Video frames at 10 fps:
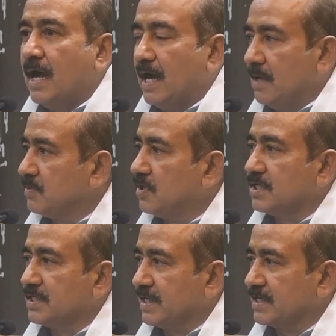I am not
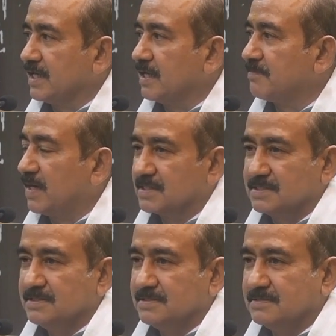a technical
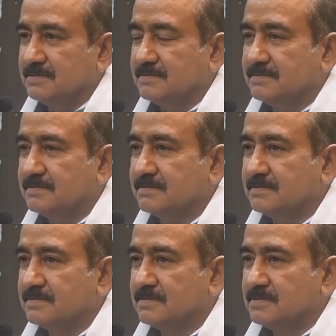person,
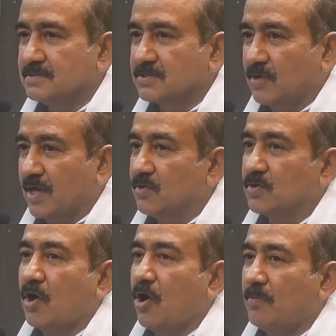so I don't
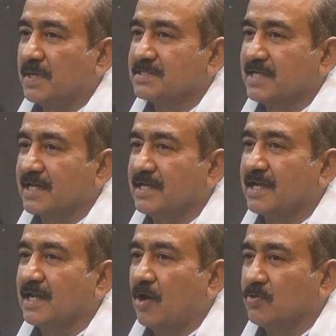know how much
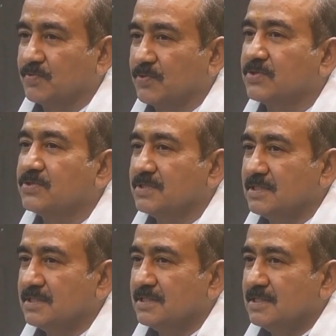technical output
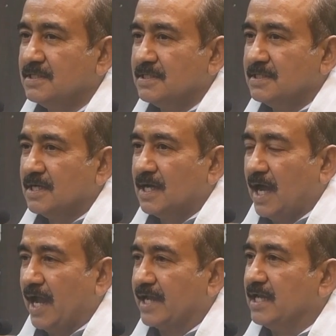
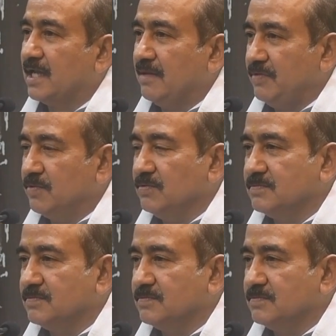I can give you.